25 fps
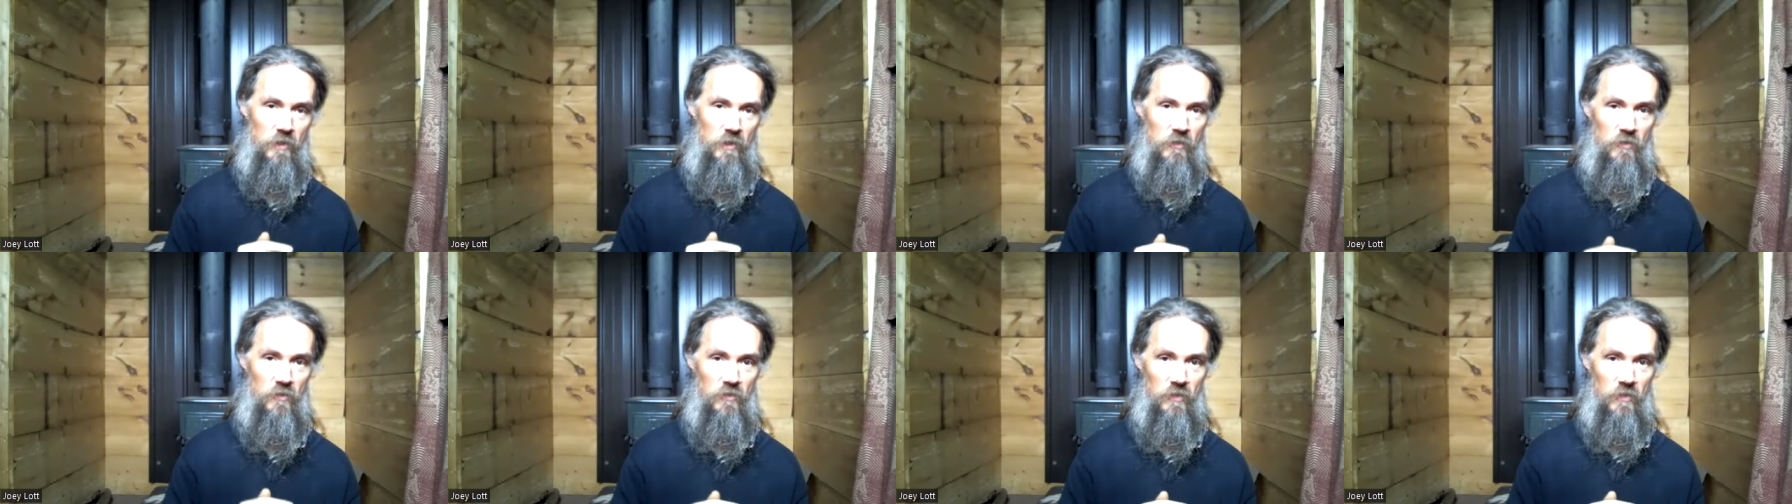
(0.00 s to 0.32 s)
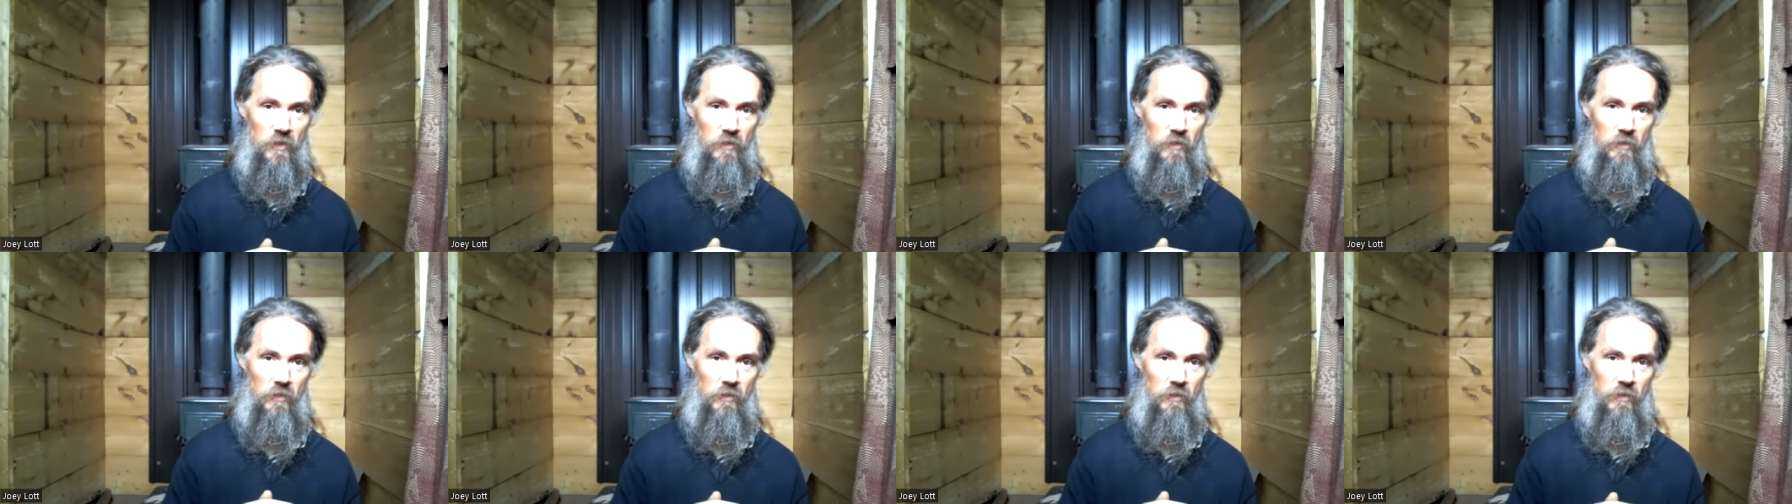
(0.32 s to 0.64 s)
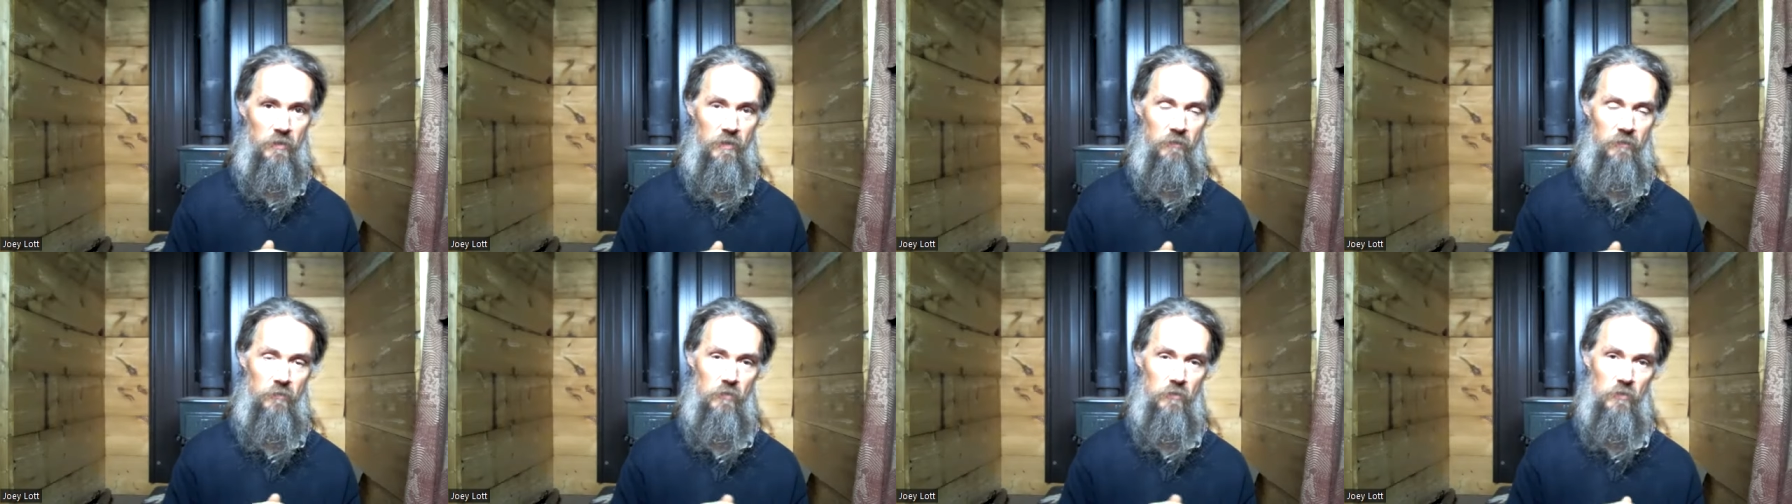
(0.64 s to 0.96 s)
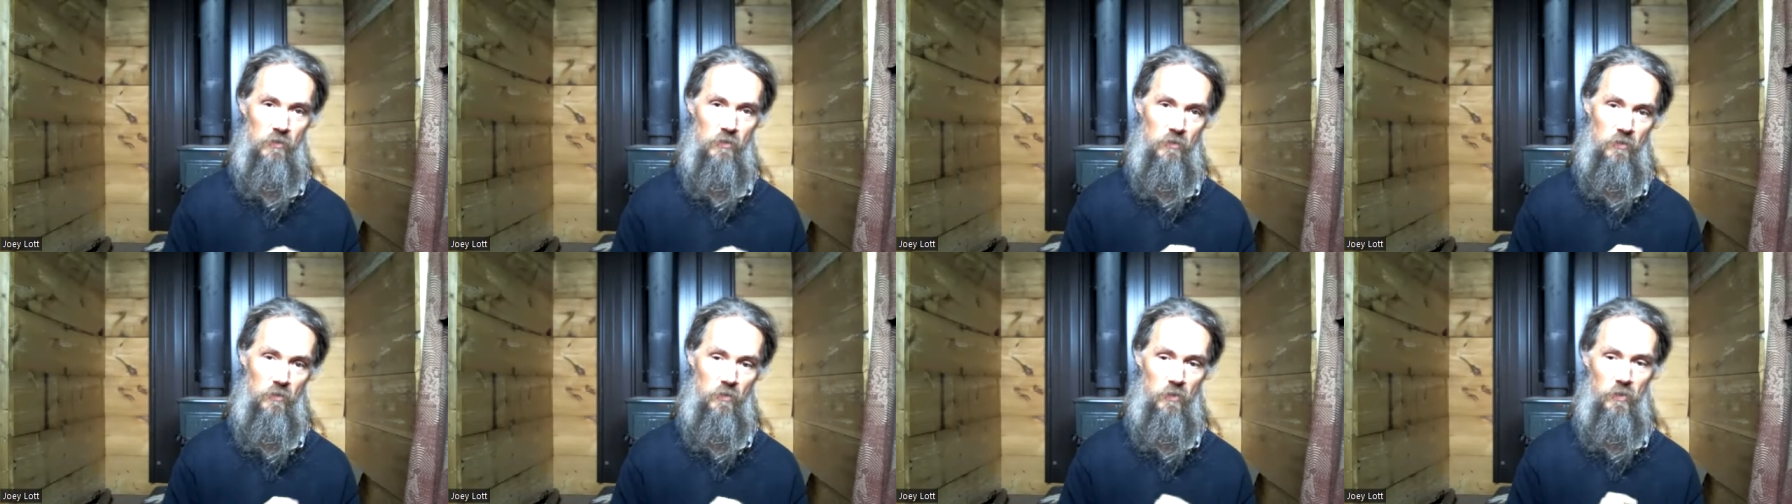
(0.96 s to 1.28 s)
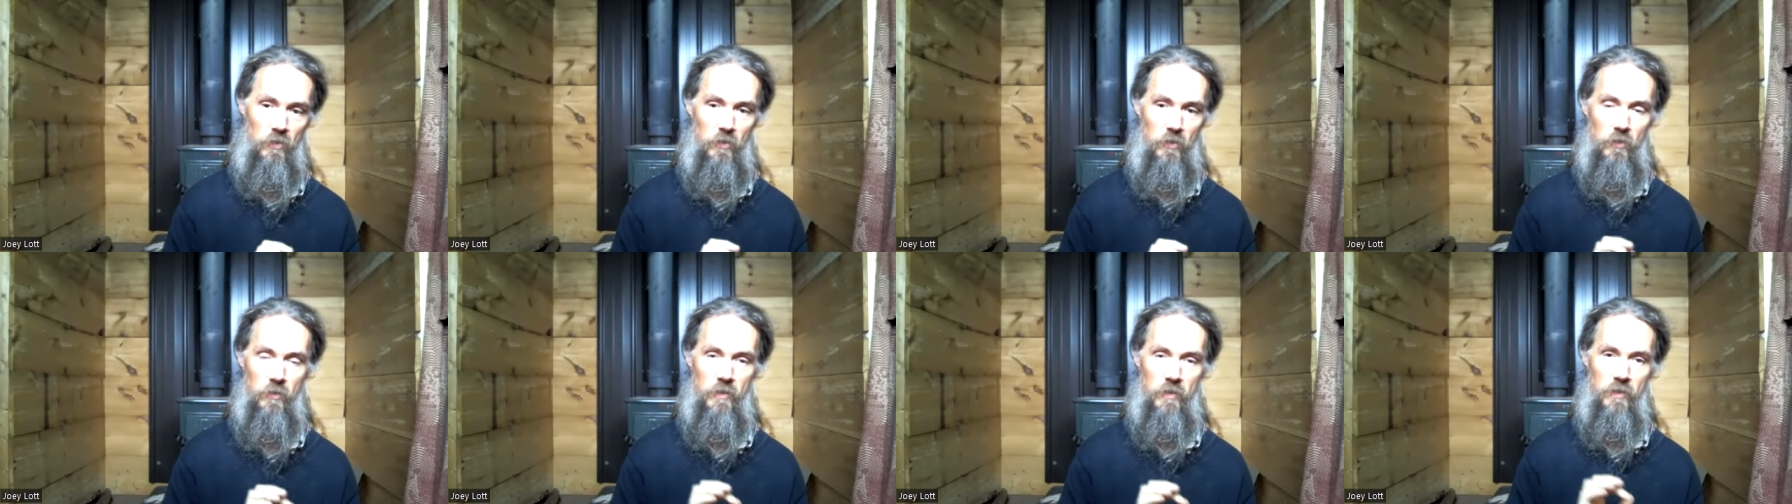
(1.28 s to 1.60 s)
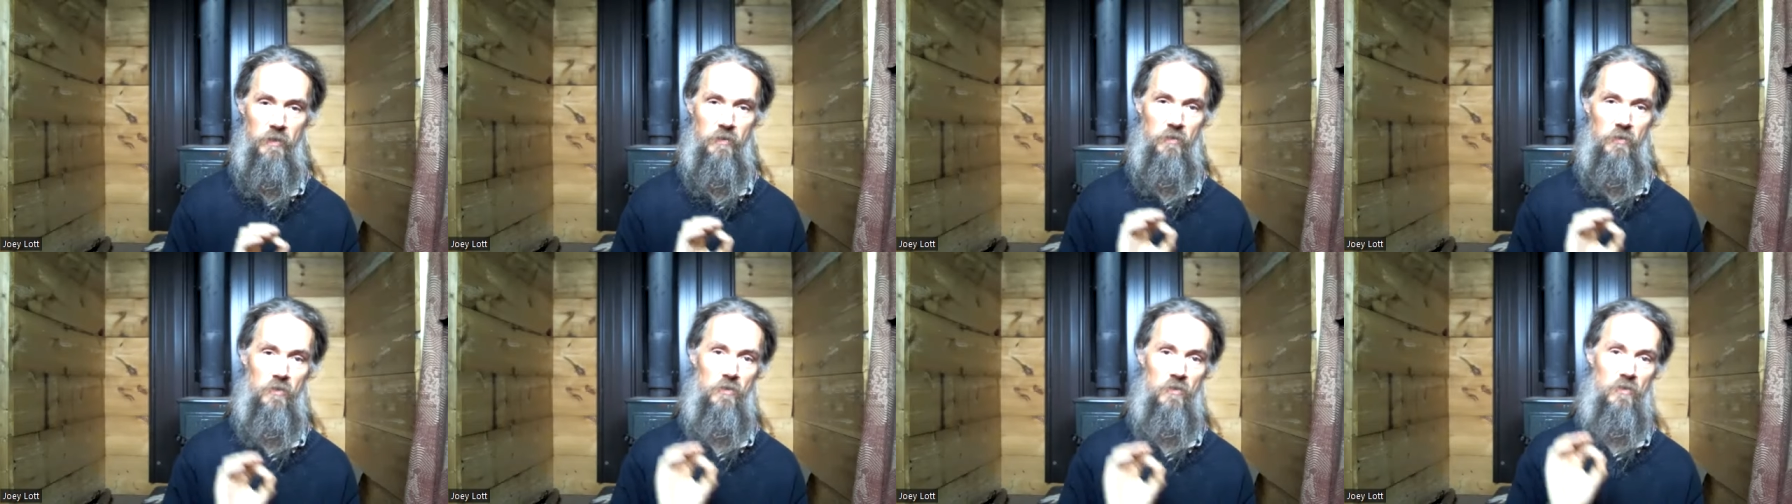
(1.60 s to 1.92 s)
a subtler level so you
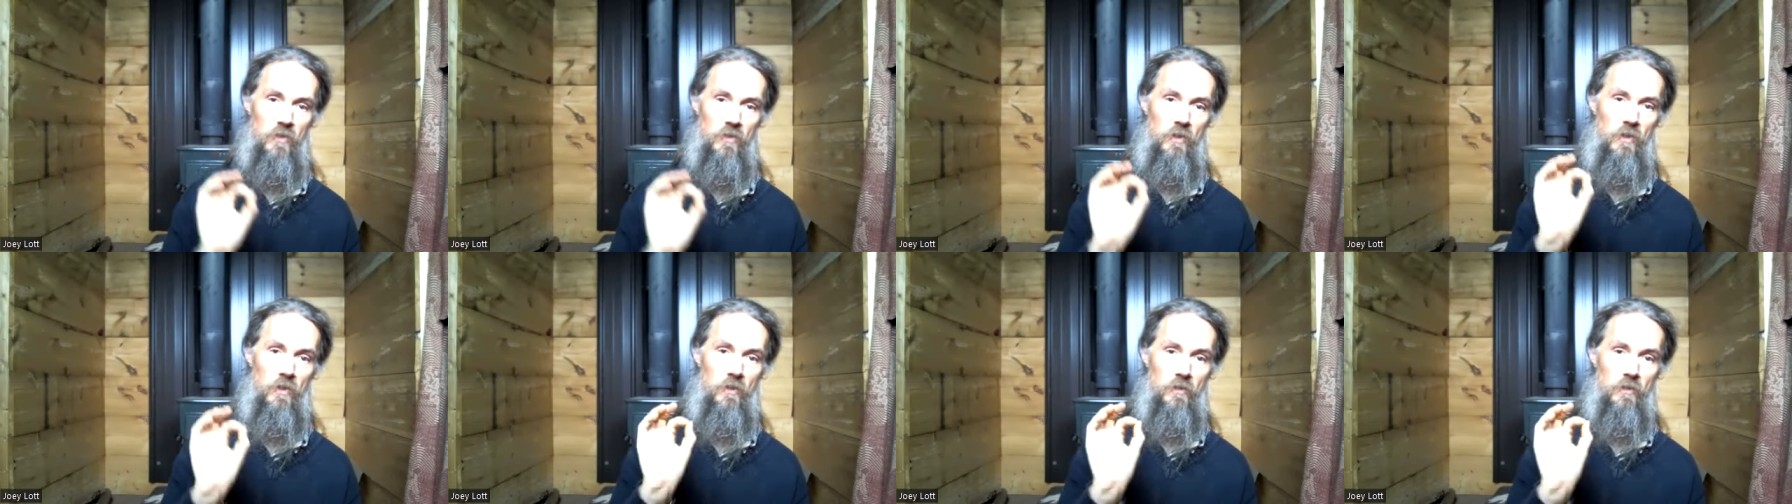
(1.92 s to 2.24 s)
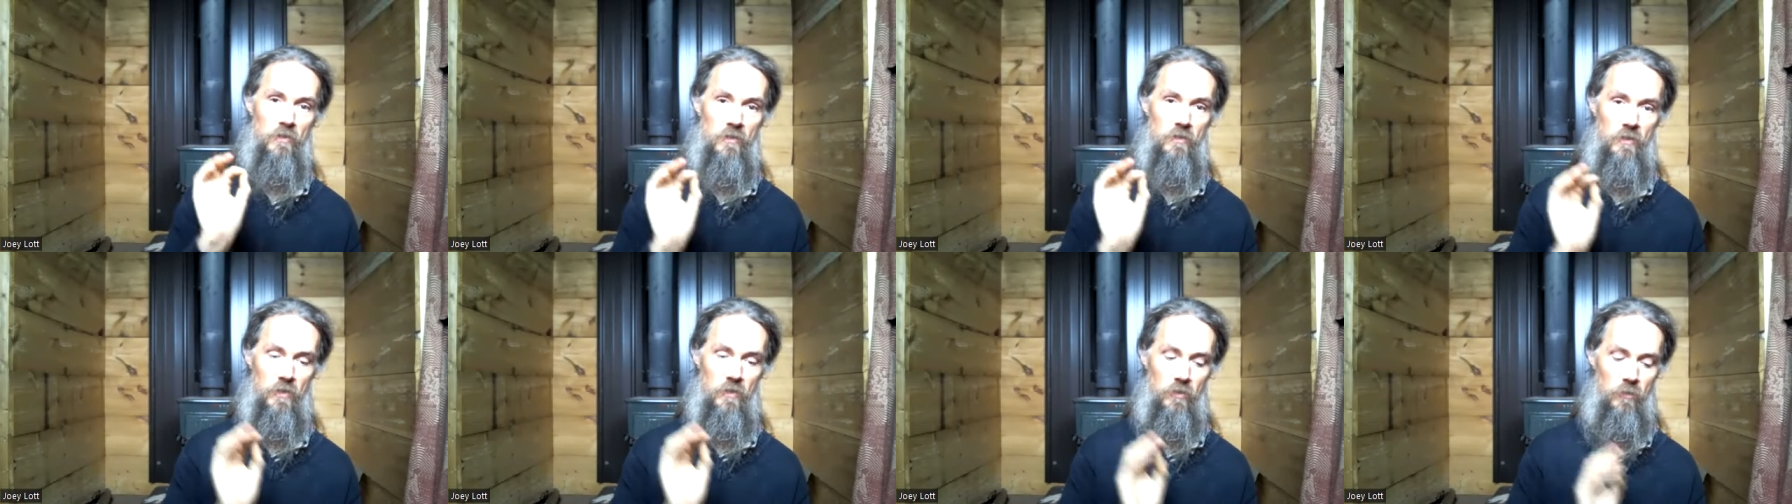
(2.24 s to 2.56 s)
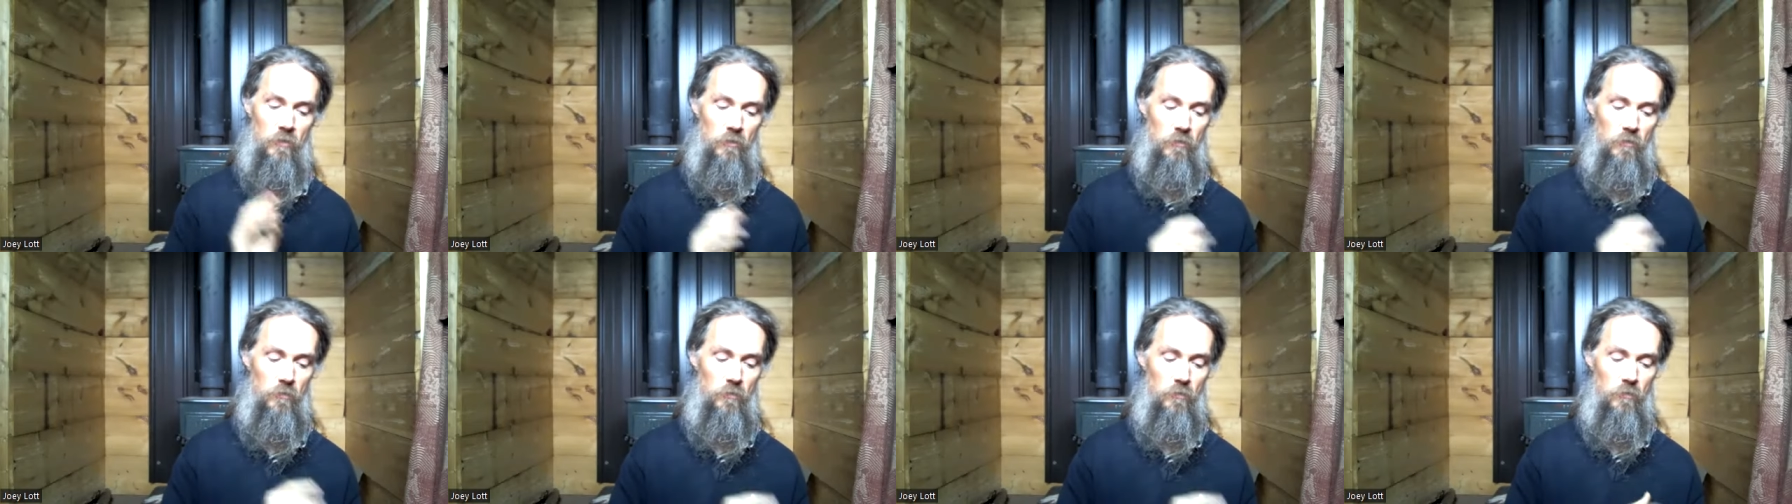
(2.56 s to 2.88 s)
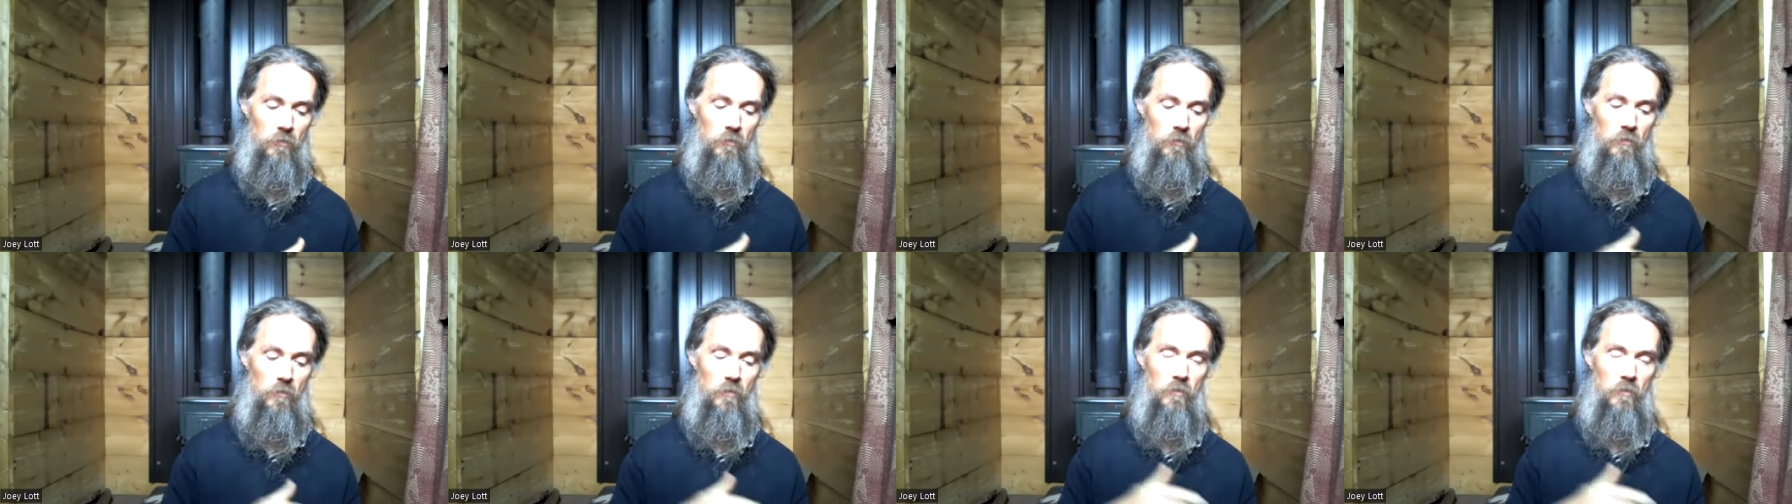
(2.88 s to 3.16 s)
can start to